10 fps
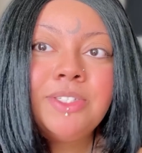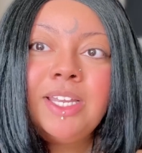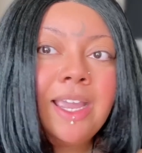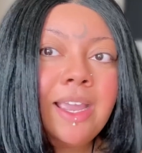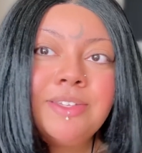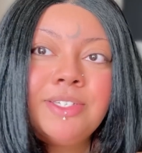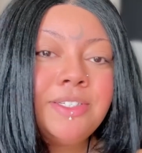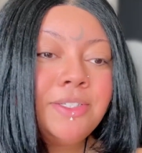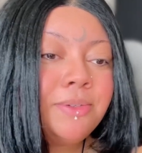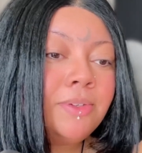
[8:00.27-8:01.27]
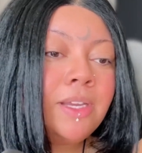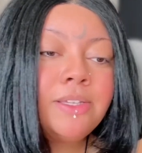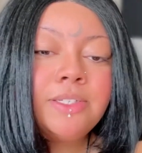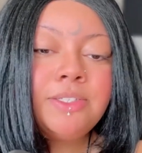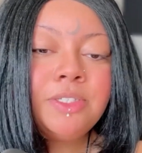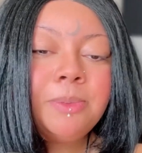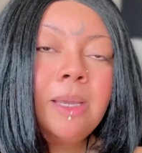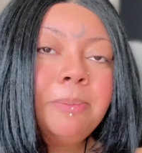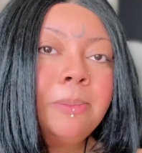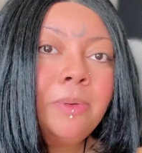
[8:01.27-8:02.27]
Shit, I got shit to do. You got shit to do. We
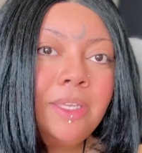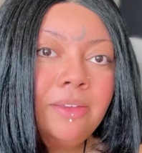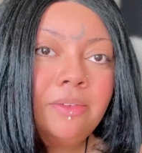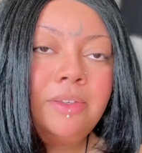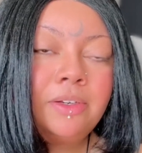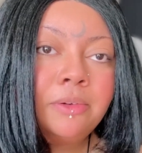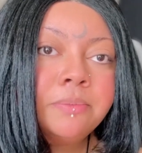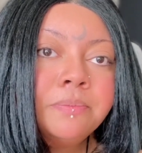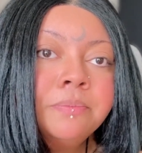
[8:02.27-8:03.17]
got people to heal, you know?